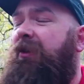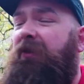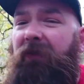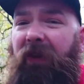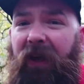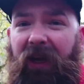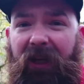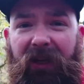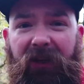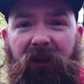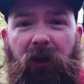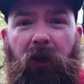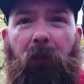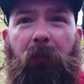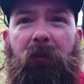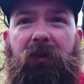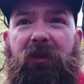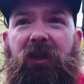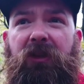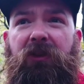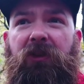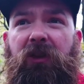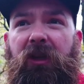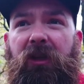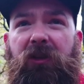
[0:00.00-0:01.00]
to find the
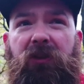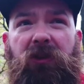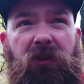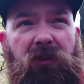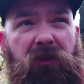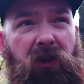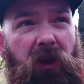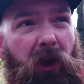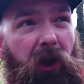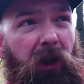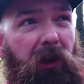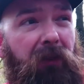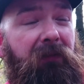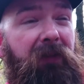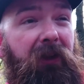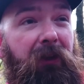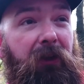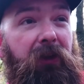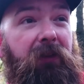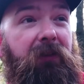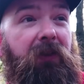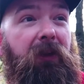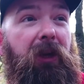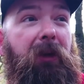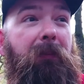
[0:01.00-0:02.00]
composition. It's just all
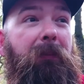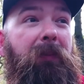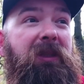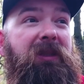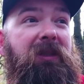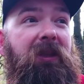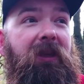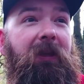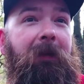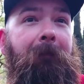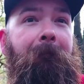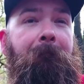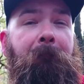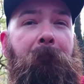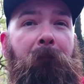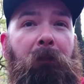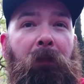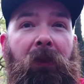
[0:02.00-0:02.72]
very, very busy.